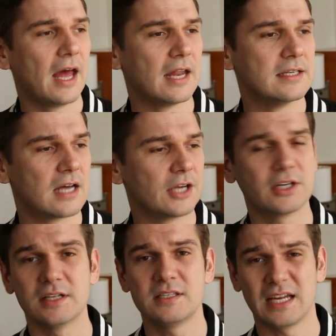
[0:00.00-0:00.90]
and
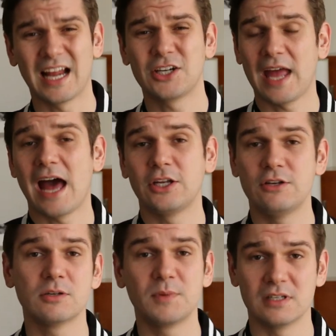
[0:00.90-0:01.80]
you can see actually how to
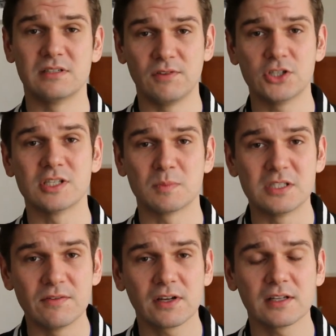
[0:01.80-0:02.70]
use it with The Division
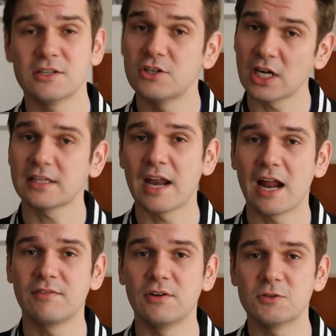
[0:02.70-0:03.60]
specifically. So check that
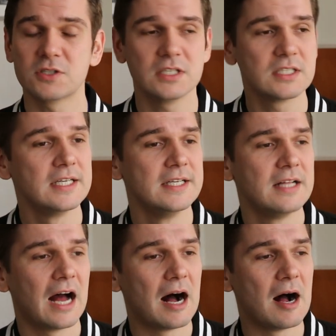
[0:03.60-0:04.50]
out if you're interested.
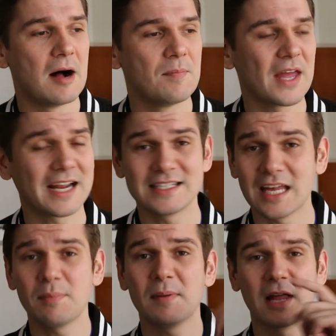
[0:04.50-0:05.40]
I guess
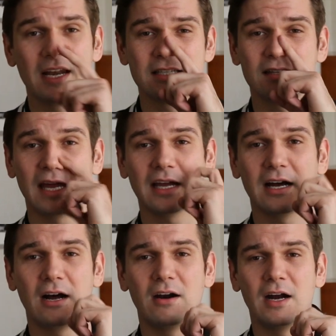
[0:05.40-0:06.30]
the other people I need to thank
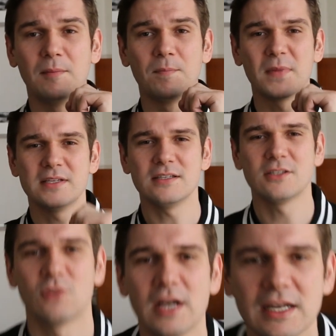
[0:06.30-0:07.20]
are, is this
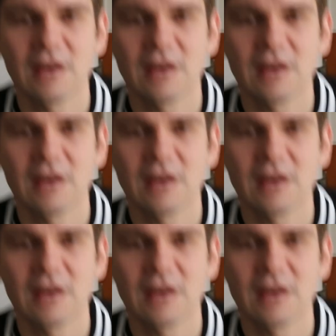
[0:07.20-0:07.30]
straight